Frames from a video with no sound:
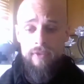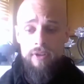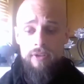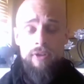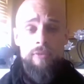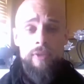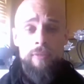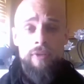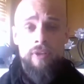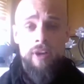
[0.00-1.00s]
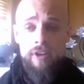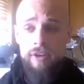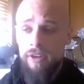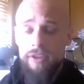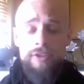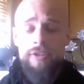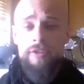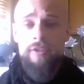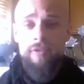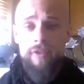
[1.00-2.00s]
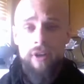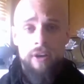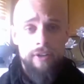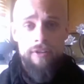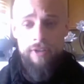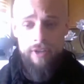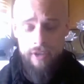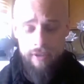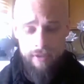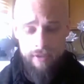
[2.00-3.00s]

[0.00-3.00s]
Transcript: Those people are cursed for all eternity.